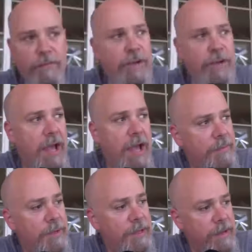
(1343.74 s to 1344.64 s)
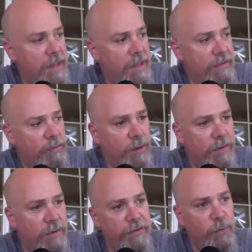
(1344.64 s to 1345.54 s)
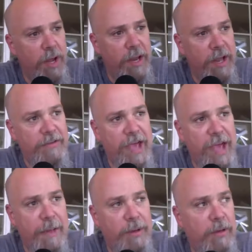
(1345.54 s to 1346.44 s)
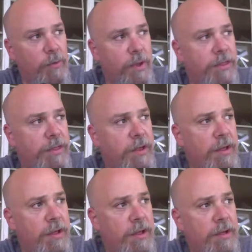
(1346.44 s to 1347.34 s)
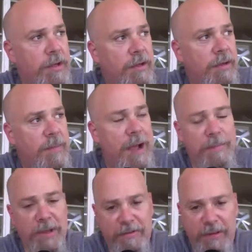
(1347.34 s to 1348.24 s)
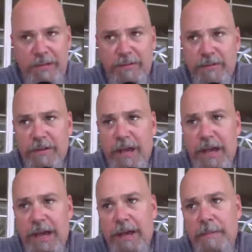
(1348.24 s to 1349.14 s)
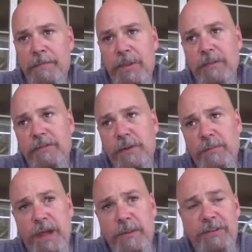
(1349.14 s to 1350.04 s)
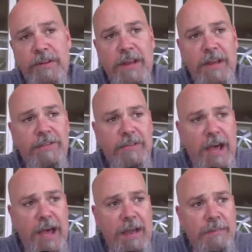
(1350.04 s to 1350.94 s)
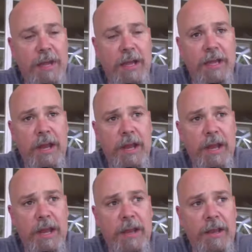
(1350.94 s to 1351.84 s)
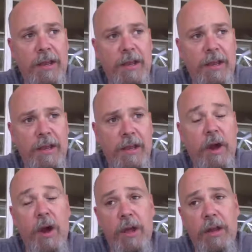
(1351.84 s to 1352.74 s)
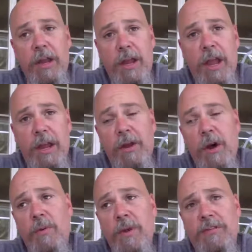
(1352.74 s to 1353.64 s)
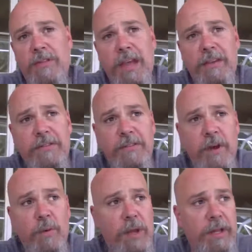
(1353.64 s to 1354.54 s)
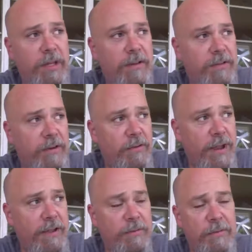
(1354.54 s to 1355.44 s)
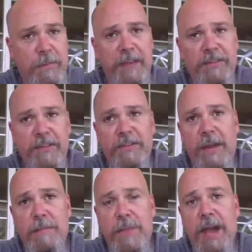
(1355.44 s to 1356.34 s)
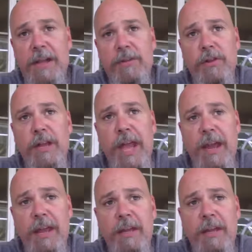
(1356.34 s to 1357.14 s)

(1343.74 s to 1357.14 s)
yeah i mean that, that sort of is what has happened with my business um, and sometimes it takes time and and it, it and it always takes a willingness to create some space and step back and look at it